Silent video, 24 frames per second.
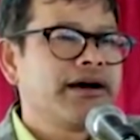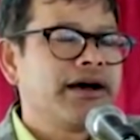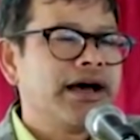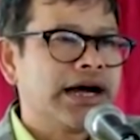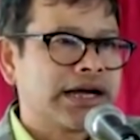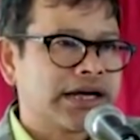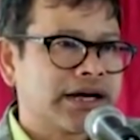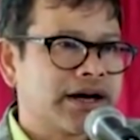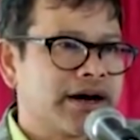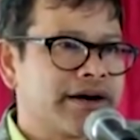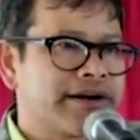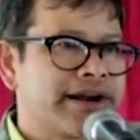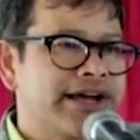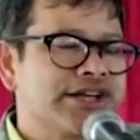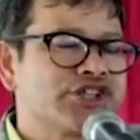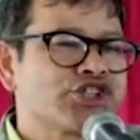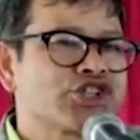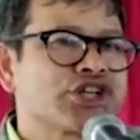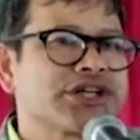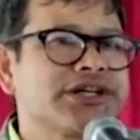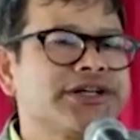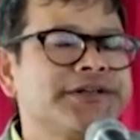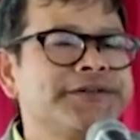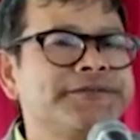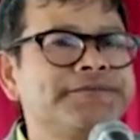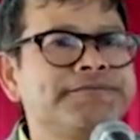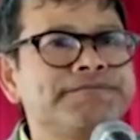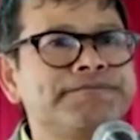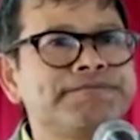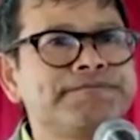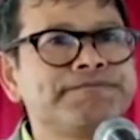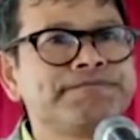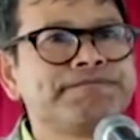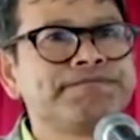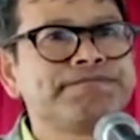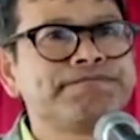a courage,
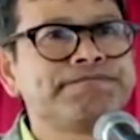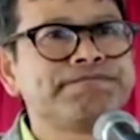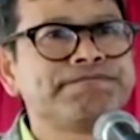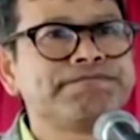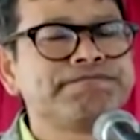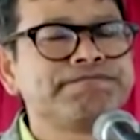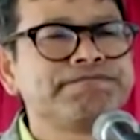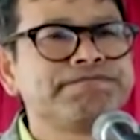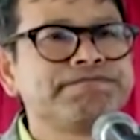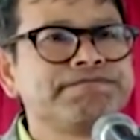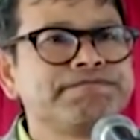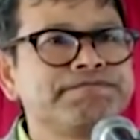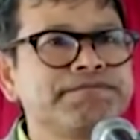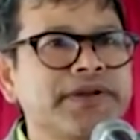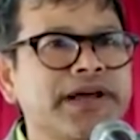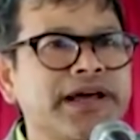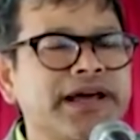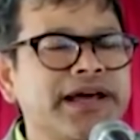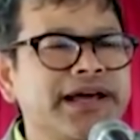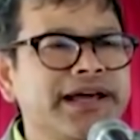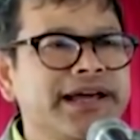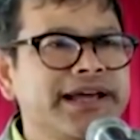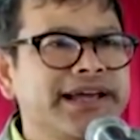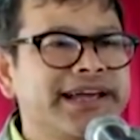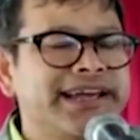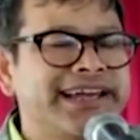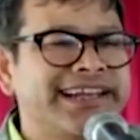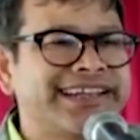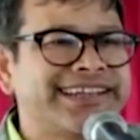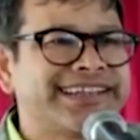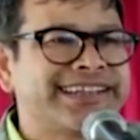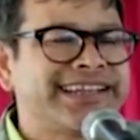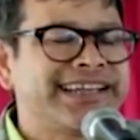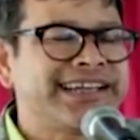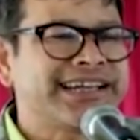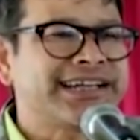
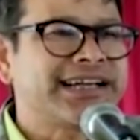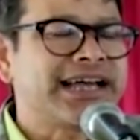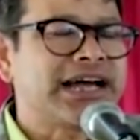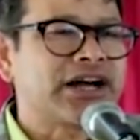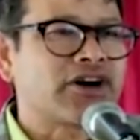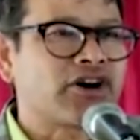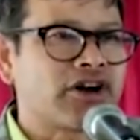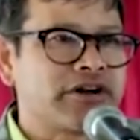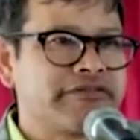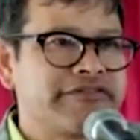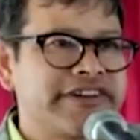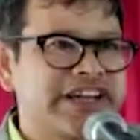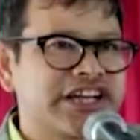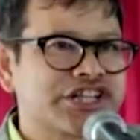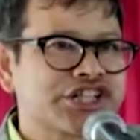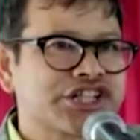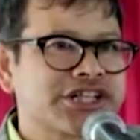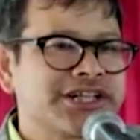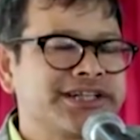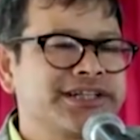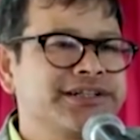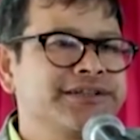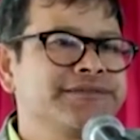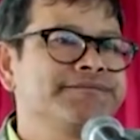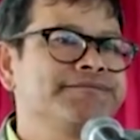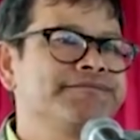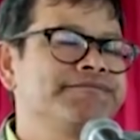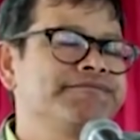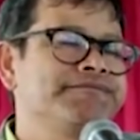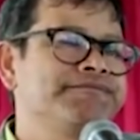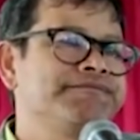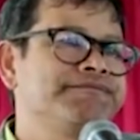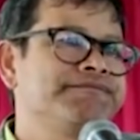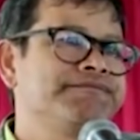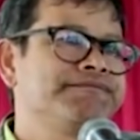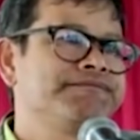it took a
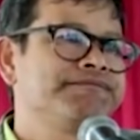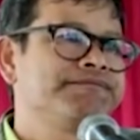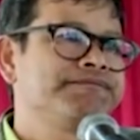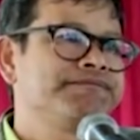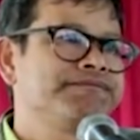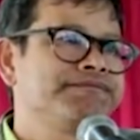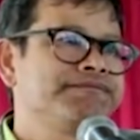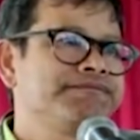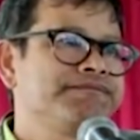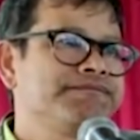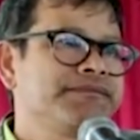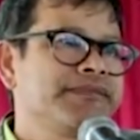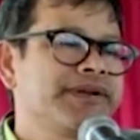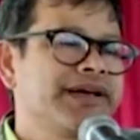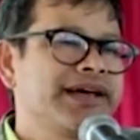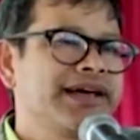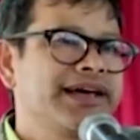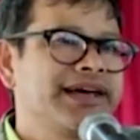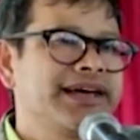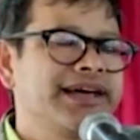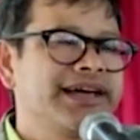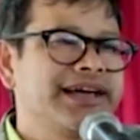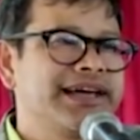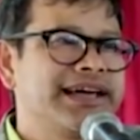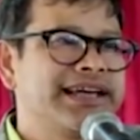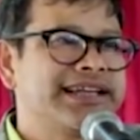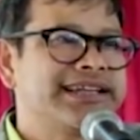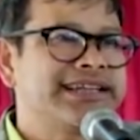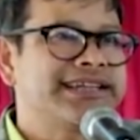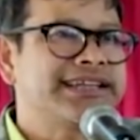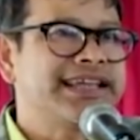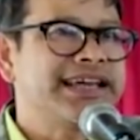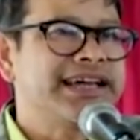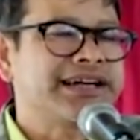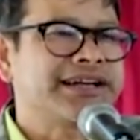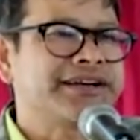conviction,
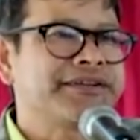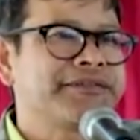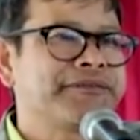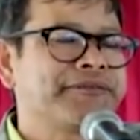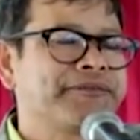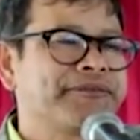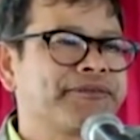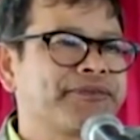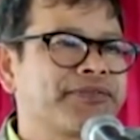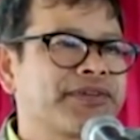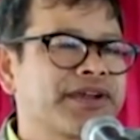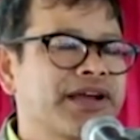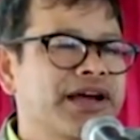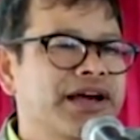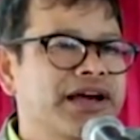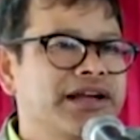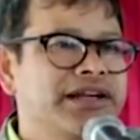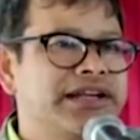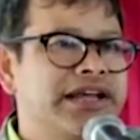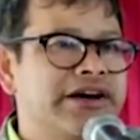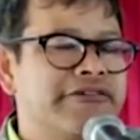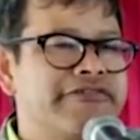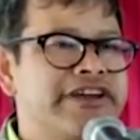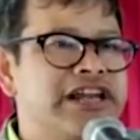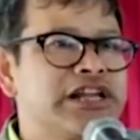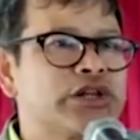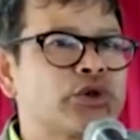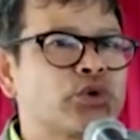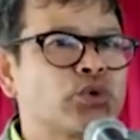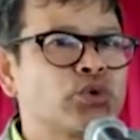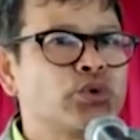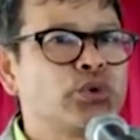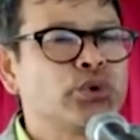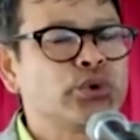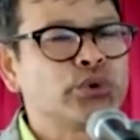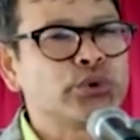it took the will
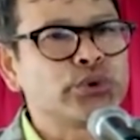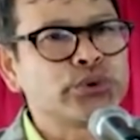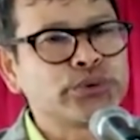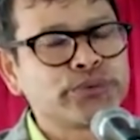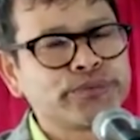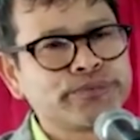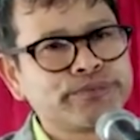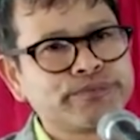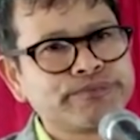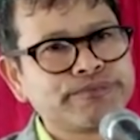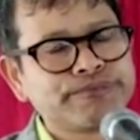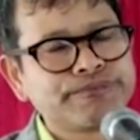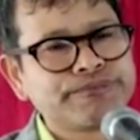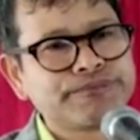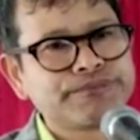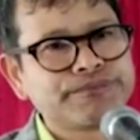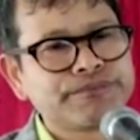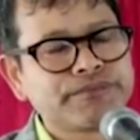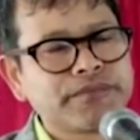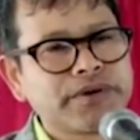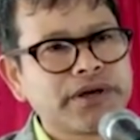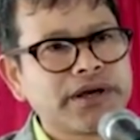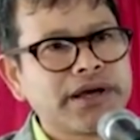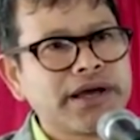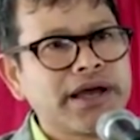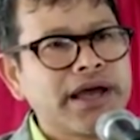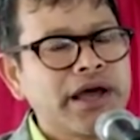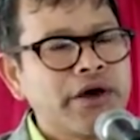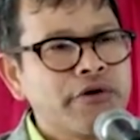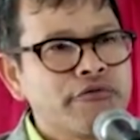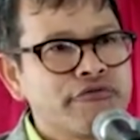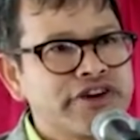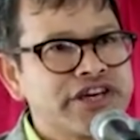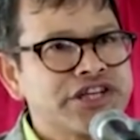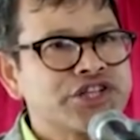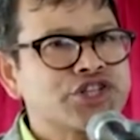to do,
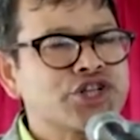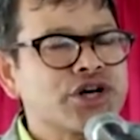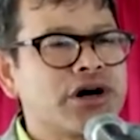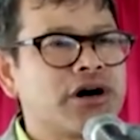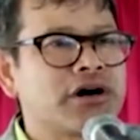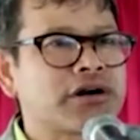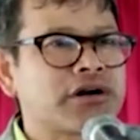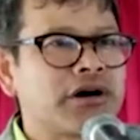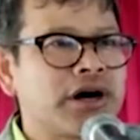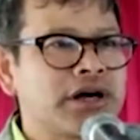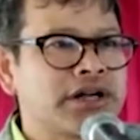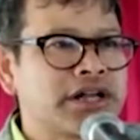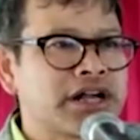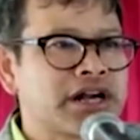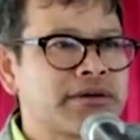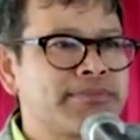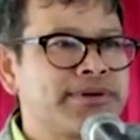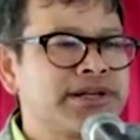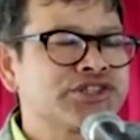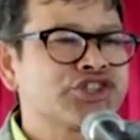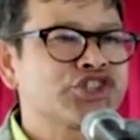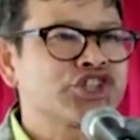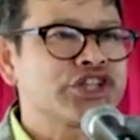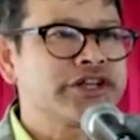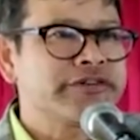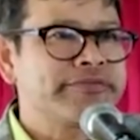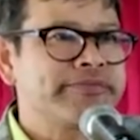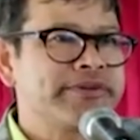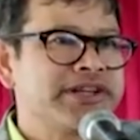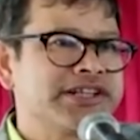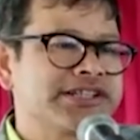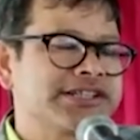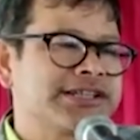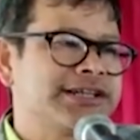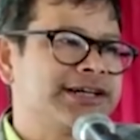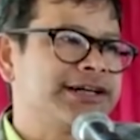which our Honorable Chief
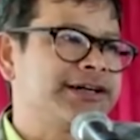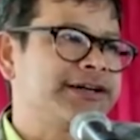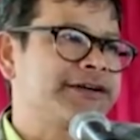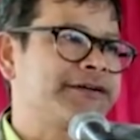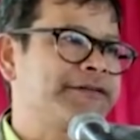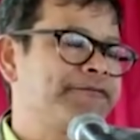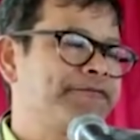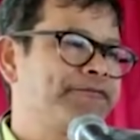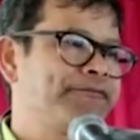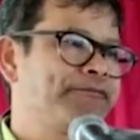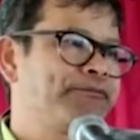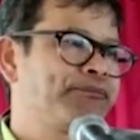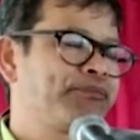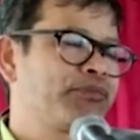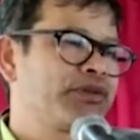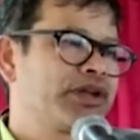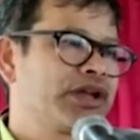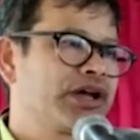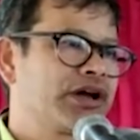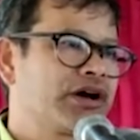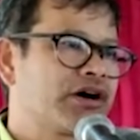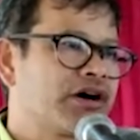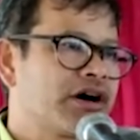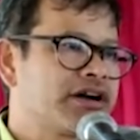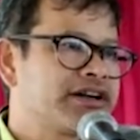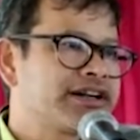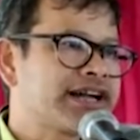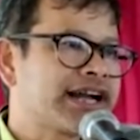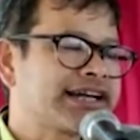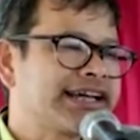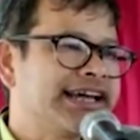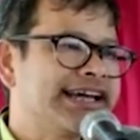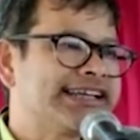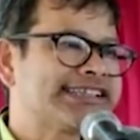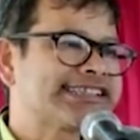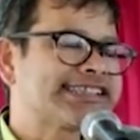Minister,
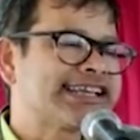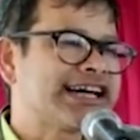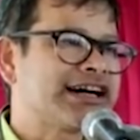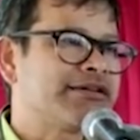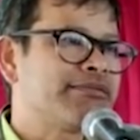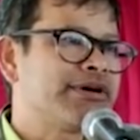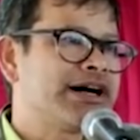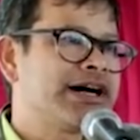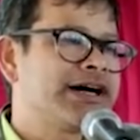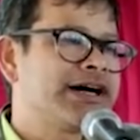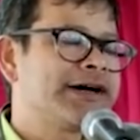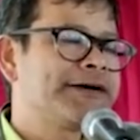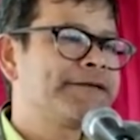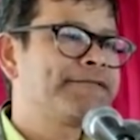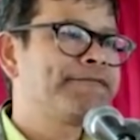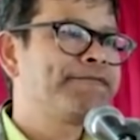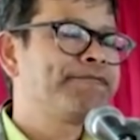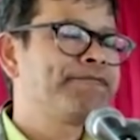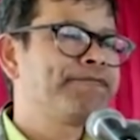Conrad K. Sangma,